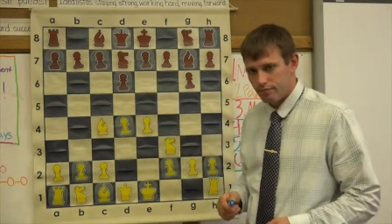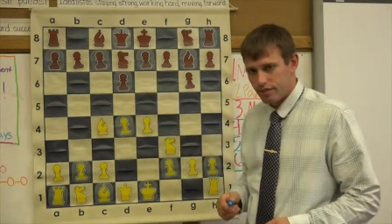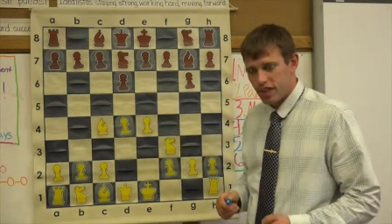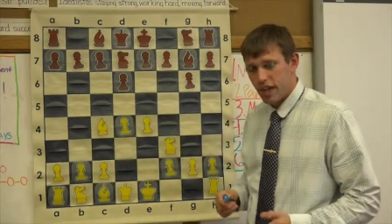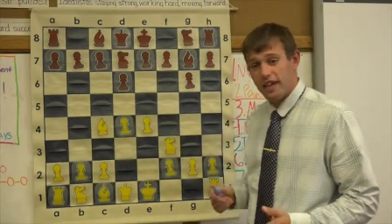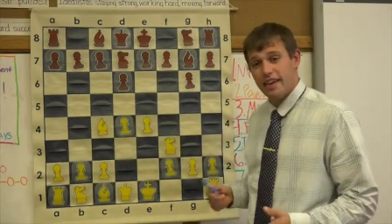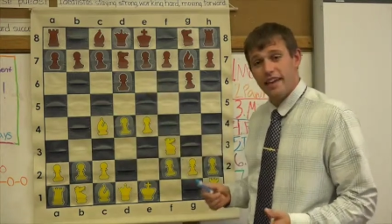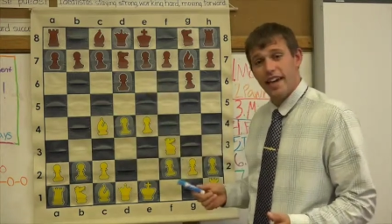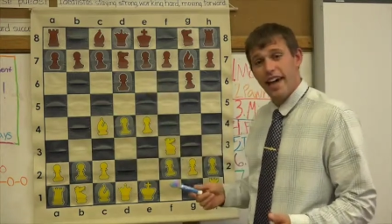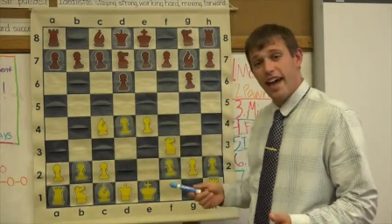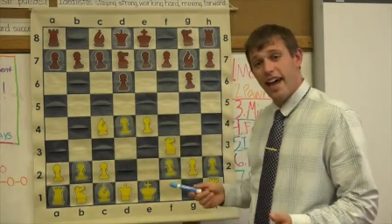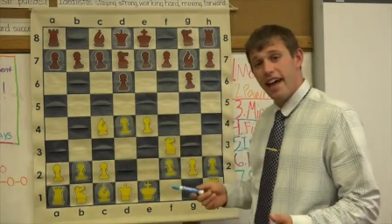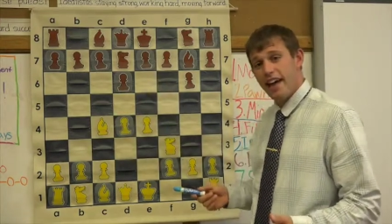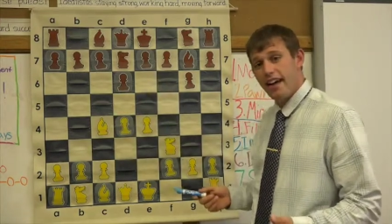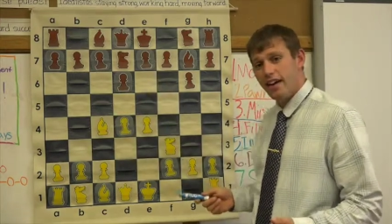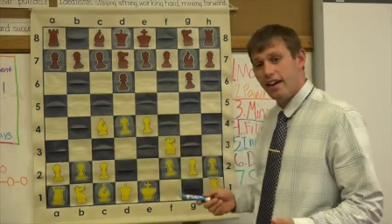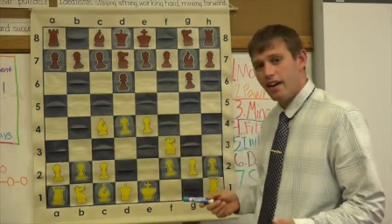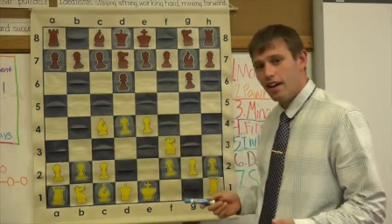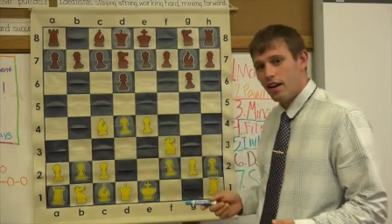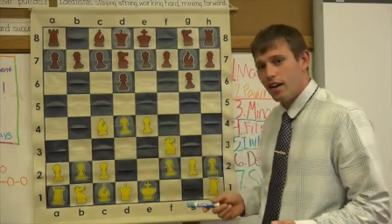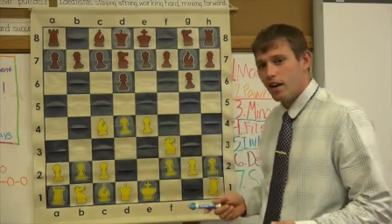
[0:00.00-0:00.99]

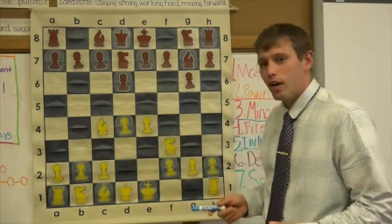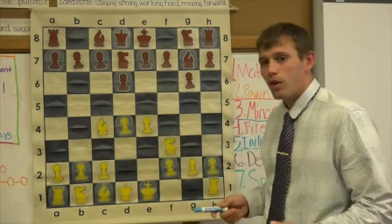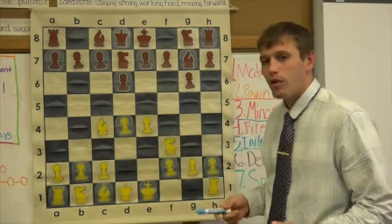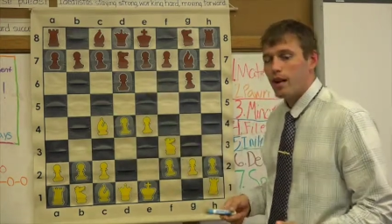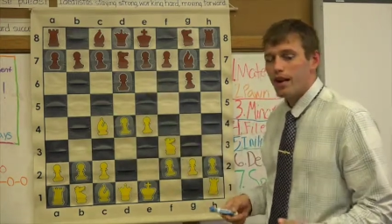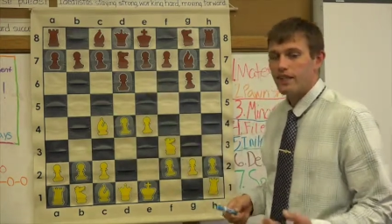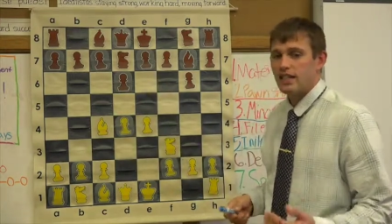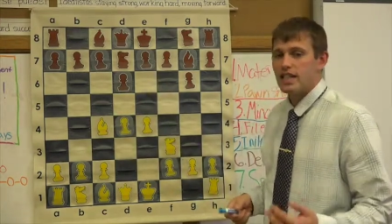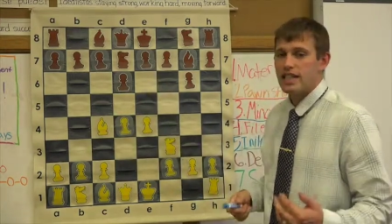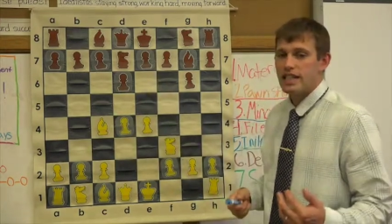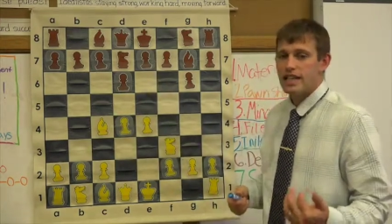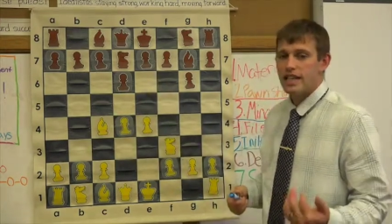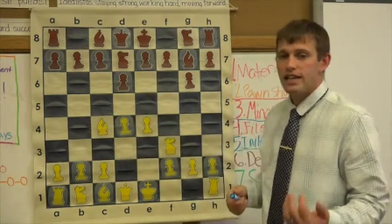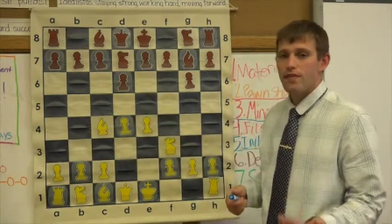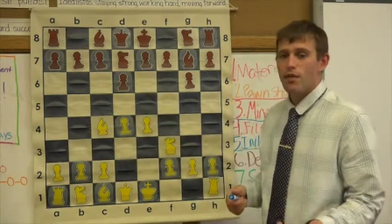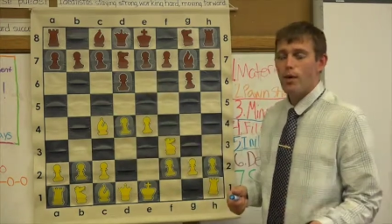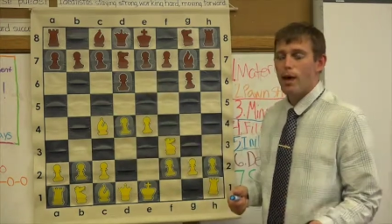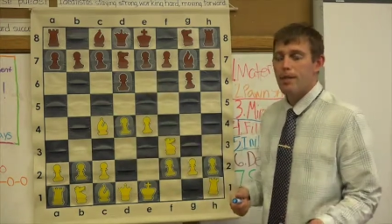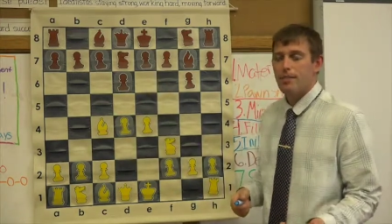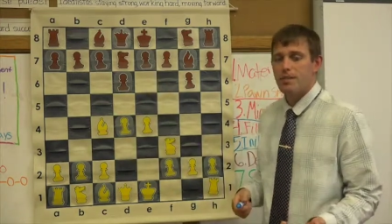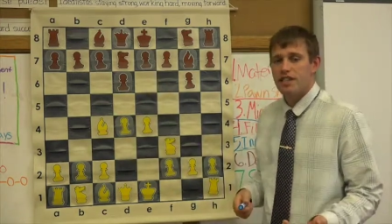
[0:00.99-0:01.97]
Again, we have to
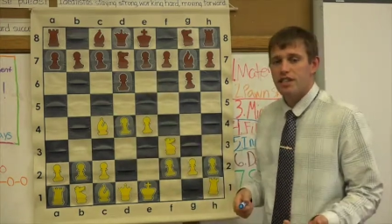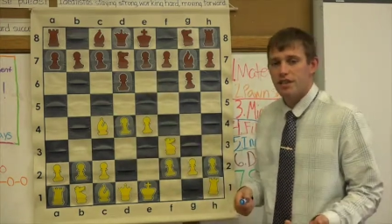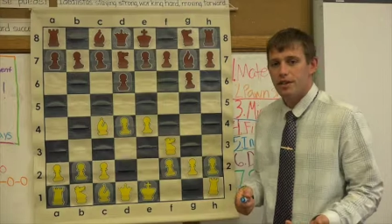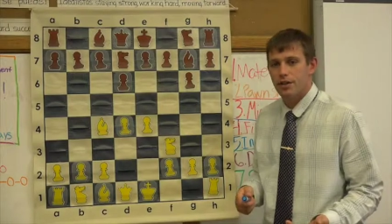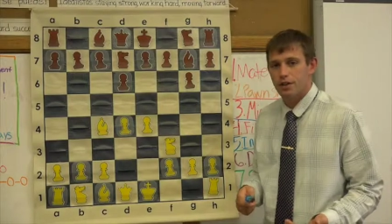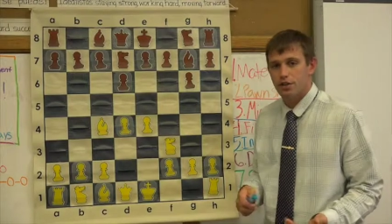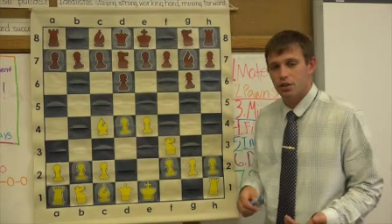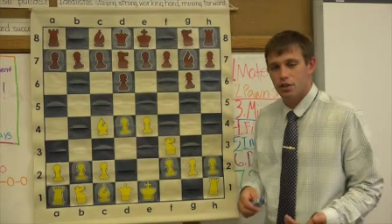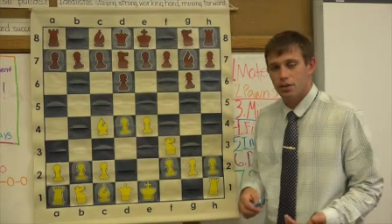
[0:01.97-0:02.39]
give away material.